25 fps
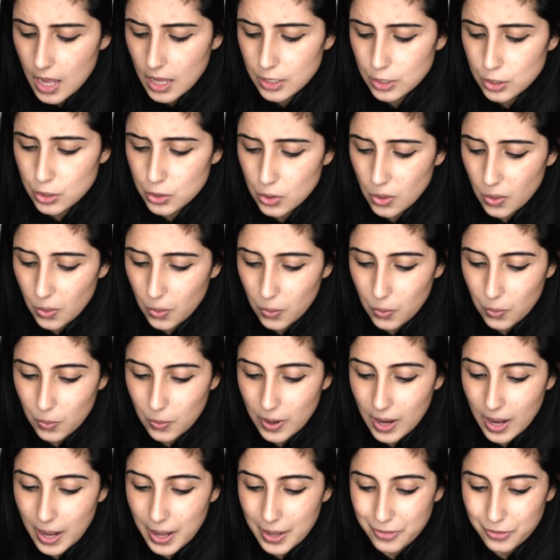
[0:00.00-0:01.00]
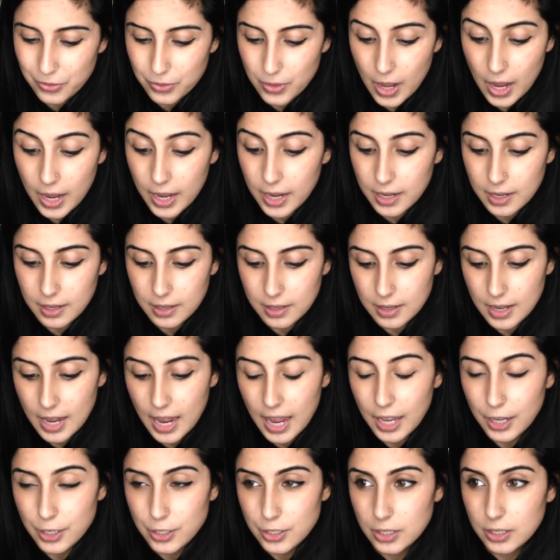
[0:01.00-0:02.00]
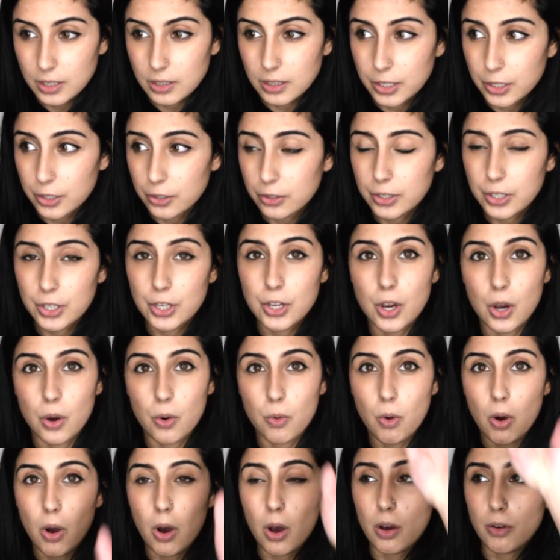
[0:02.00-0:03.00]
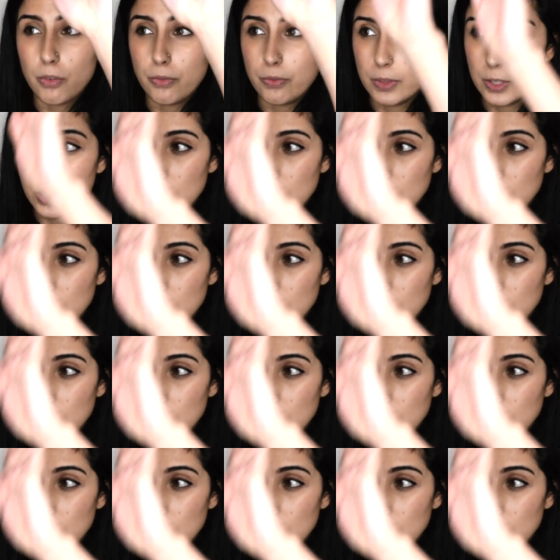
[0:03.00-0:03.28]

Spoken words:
So I had to literally go off